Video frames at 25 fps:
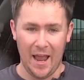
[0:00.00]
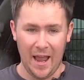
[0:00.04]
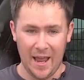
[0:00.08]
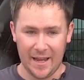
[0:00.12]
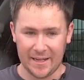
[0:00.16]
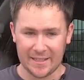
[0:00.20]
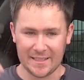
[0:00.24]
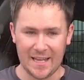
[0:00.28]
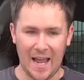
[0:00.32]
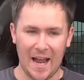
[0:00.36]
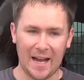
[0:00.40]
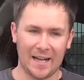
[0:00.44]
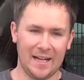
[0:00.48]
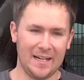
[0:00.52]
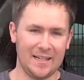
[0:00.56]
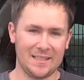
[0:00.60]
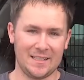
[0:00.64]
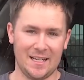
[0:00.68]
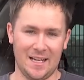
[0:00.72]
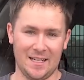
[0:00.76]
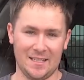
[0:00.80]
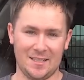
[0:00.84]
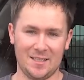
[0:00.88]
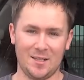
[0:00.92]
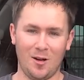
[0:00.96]
exactly as
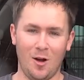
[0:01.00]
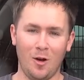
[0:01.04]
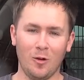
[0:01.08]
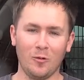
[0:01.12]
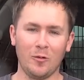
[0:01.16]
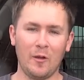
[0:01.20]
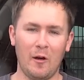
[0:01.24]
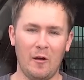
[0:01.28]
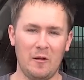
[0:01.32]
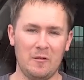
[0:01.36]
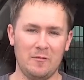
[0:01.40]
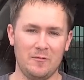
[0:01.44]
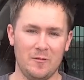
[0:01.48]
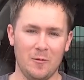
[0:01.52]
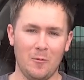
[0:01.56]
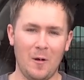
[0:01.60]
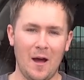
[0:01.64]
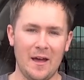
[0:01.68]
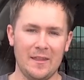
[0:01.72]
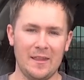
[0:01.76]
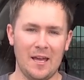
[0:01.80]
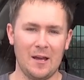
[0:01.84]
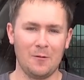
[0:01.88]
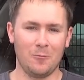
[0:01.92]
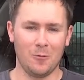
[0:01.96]
I was told the
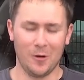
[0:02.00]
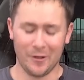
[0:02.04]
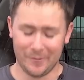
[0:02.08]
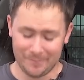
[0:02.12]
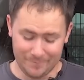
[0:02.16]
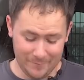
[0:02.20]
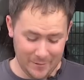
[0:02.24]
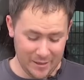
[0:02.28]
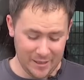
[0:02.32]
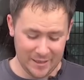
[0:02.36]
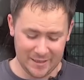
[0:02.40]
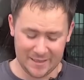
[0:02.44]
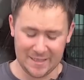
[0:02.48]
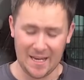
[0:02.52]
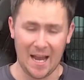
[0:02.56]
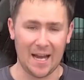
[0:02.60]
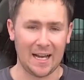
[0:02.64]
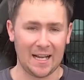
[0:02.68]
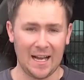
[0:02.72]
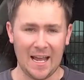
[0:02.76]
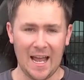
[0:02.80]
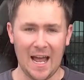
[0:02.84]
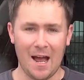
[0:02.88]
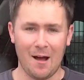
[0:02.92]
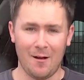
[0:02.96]
way they would,
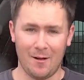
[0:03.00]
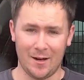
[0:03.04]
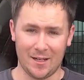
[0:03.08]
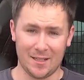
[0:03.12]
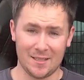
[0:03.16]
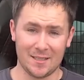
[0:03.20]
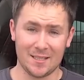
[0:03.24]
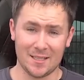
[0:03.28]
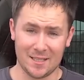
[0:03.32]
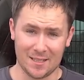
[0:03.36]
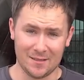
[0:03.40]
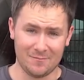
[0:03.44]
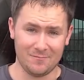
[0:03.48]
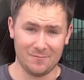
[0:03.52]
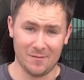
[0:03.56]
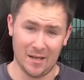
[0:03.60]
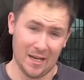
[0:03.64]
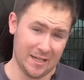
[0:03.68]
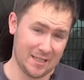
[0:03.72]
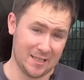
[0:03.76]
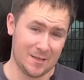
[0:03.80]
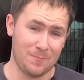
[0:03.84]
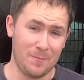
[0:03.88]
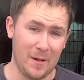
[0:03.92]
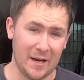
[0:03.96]
exactly how I
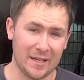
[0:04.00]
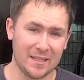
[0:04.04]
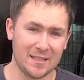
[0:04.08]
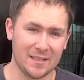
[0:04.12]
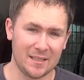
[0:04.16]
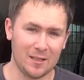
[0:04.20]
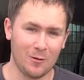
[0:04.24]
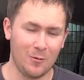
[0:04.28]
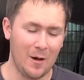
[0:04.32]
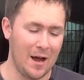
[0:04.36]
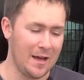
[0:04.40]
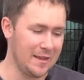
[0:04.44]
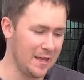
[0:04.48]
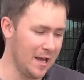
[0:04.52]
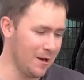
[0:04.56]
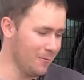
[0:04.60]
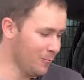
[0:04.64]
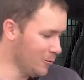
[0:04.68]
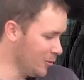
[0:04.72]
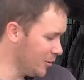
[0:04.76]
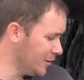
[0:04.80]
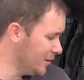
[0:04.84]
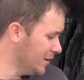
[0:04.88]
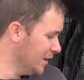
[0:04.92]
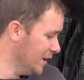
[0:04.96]
expected the way they
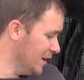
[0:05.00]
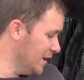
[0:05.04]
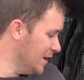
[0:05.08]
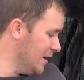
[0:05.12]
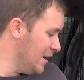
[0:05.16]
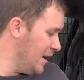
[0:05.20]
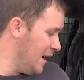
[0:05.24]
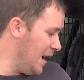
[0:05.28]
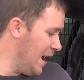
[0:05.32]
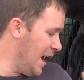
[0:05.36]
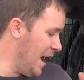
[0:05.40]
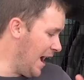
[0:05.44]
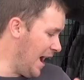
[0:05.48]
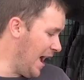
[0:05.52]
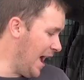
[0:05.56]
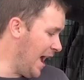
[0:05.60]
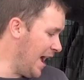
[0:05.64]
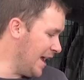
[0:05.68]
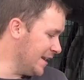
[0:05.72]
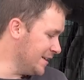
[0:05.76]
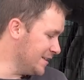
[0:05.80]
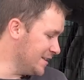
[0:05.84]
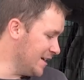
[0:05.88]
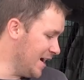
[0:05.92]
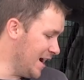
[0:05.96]
would.
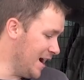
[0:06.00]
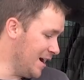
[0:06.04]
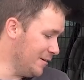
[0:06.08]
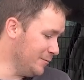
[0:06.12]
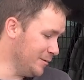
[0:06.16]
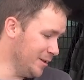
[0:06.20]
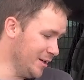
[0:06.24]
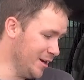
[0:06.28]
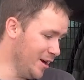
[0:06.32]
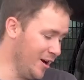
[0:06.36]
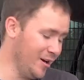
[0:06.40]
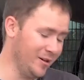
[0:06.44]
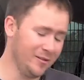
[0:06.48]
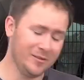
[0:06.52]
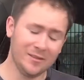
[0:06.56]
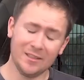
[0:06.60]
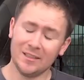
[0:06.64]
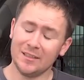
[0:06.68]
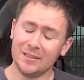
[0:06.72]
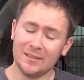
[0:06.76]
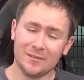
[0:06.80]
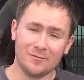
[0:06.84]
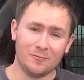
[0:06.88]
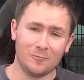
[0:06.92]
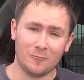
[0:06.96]
And you know,
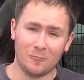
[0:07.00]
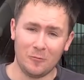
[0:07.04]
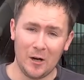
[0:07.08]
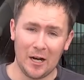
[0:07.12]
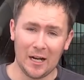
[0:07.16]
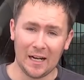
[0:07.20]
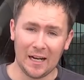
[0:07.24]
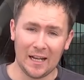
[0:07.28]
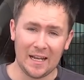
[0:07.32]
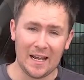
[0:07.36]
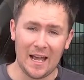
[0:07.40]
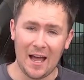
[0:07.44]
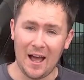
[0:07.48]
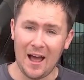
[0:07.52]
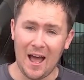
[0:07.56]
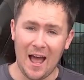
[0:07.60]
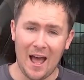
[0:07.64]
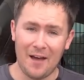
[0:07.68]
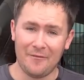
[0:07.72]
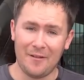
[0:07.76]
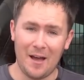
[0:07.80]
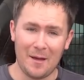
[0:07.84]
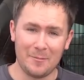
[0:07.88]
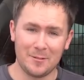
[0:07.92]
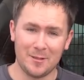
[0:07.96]
really, I
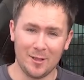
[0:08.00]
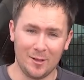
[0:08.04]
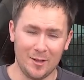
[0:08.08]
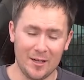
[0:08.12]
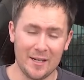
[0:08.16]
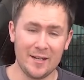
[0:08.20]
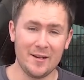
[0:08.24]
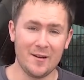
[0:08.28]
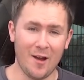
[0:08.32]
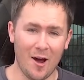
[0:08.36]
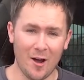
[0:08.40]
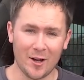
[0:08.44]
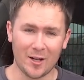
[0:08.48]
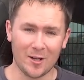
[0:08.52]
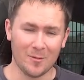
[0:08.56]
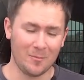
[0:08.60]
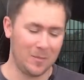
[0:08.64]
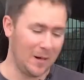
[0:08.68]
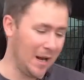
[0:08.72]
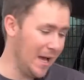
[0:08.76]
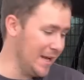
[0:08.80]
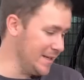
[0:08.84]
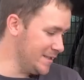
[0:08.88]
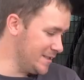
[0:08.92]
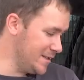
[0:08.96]
have absolutely no
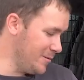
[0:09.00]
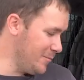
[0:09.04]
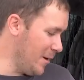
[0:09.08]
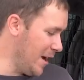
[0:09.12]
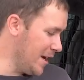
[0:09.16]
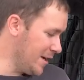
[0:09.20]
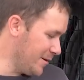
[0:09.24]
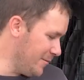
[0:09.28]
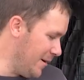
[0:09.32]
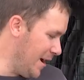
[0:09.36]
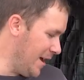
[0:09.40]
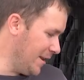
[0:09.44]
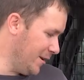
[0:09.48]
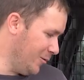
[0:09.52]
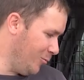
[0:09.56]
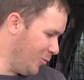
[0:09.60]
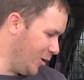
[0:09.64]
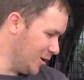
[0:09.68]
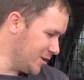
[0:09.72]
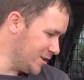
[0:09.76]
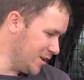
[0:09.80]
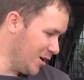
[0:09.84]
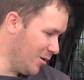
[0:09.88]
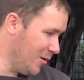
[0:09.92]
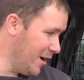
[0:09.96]
complaints to make about them
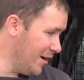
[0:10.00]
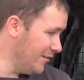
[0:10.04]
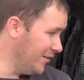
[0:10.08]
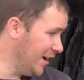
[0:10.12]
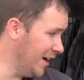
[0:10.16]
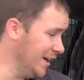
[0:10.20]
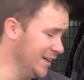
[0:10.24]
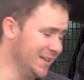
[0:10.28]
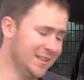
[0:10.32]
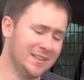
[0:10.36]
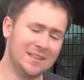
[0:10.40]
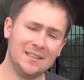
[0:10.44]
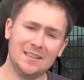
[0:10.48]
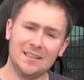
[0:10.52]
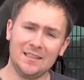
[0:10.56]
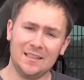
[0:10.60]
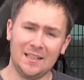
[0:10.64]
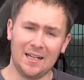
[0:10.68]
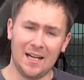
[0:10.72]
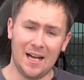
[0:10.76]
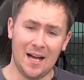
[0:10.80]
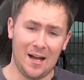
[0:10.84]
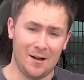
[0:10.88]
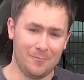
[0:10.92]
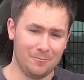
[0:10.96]
whatsoever.
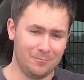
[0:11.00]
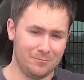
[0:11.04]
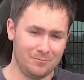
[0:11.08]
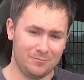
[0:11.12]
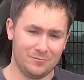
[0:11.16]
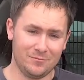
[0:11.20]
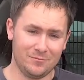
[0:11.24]
I'm